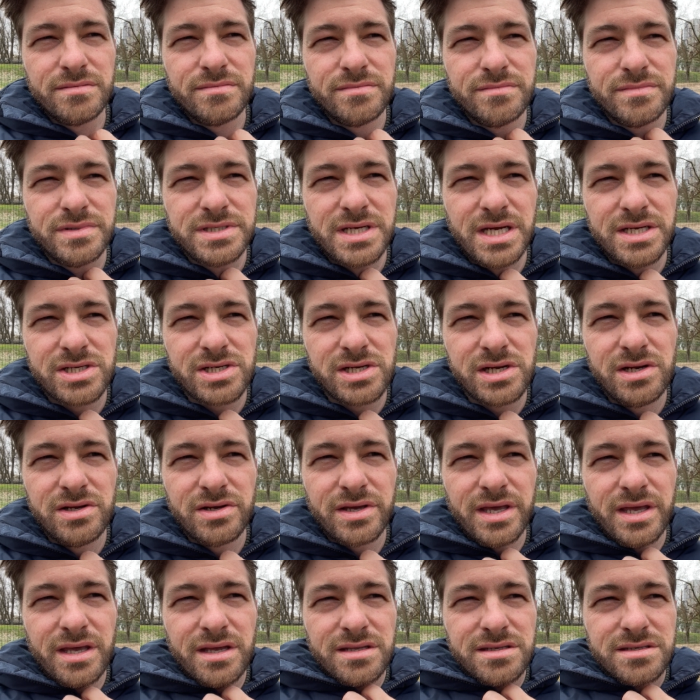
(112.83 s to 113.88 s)
potentially
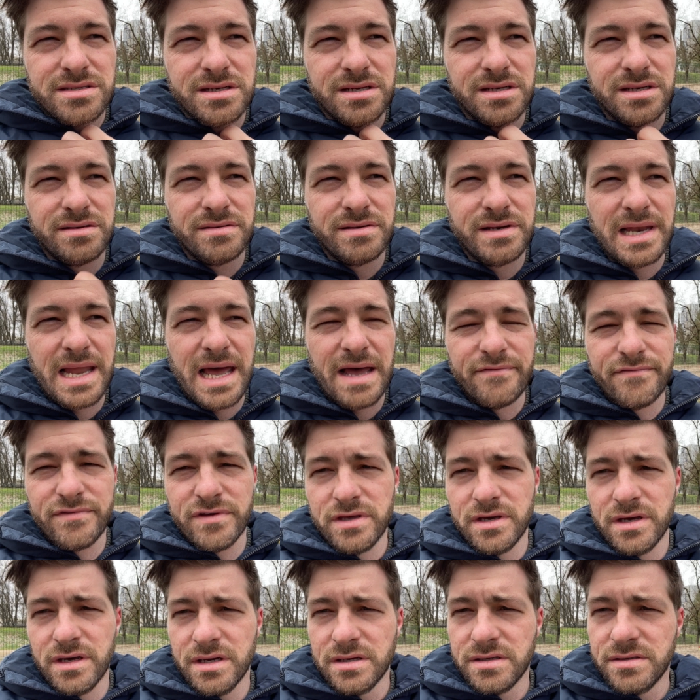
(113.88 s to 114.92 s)
looking into
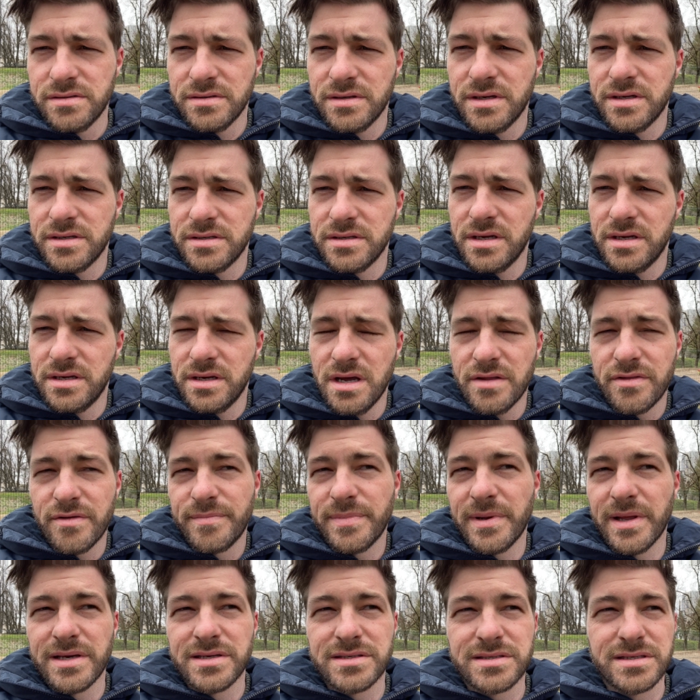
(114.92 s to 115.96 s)
Latvia and other
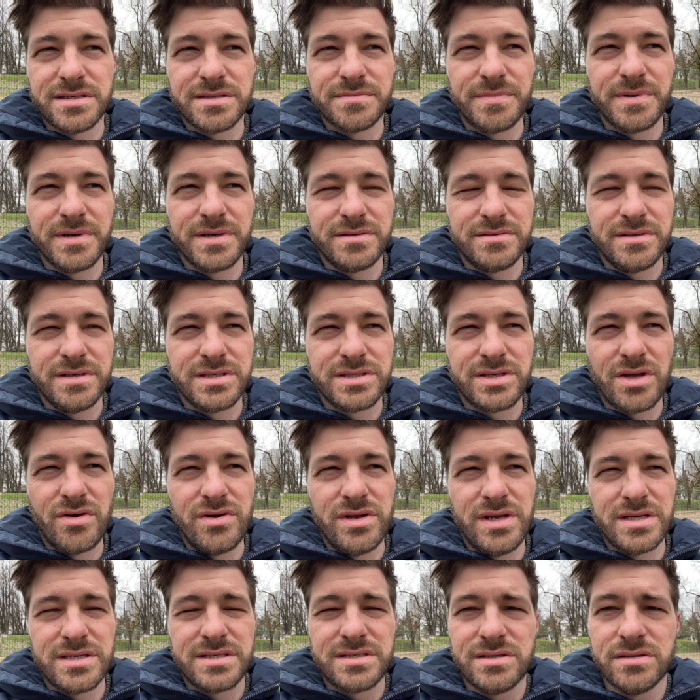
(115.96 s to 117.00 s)
places, but
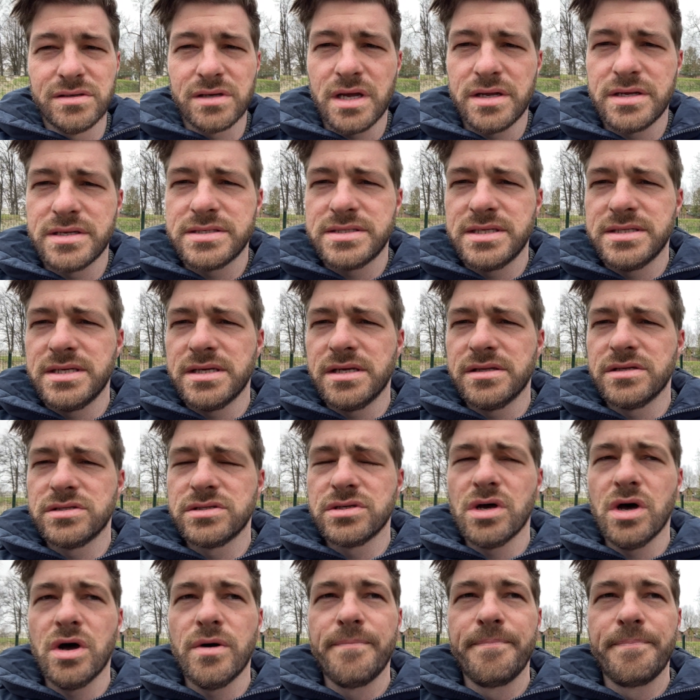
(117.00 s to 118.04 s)
Estonia is still kind of sitting at the
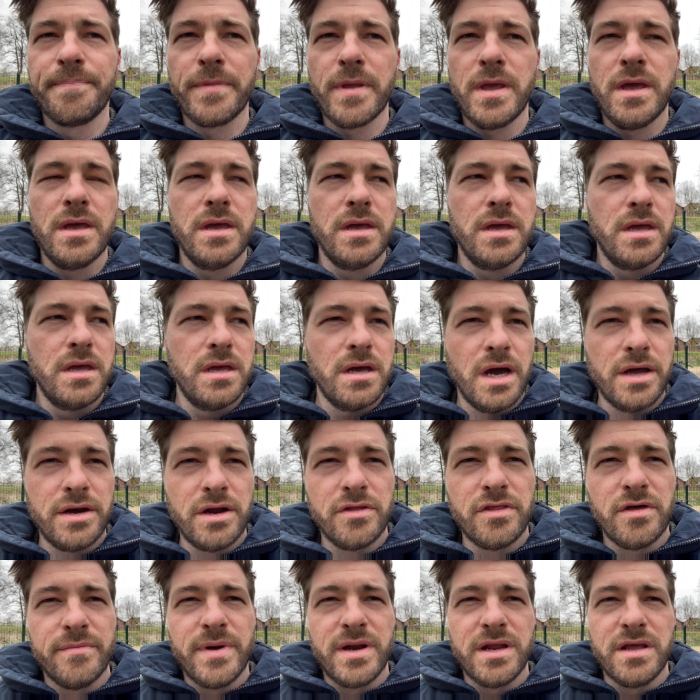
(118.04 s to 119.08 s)
top. I know
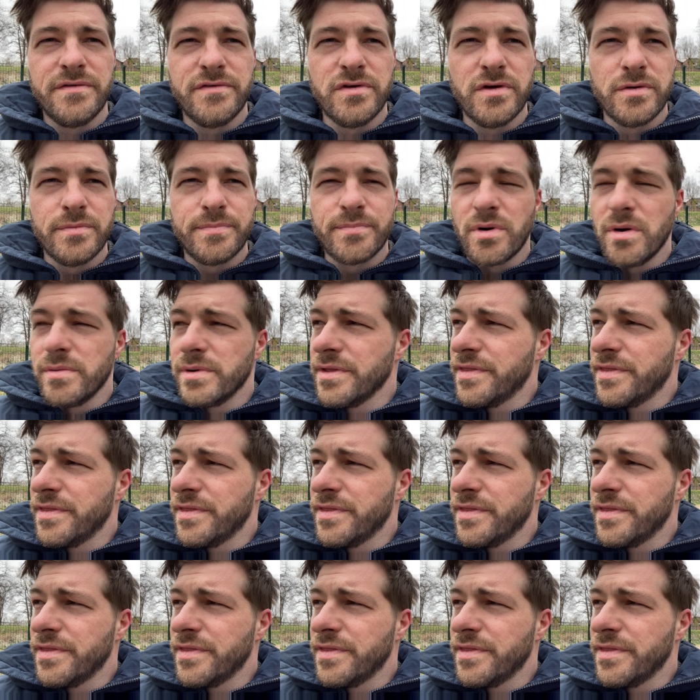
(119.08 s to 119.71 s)
that many of you are probably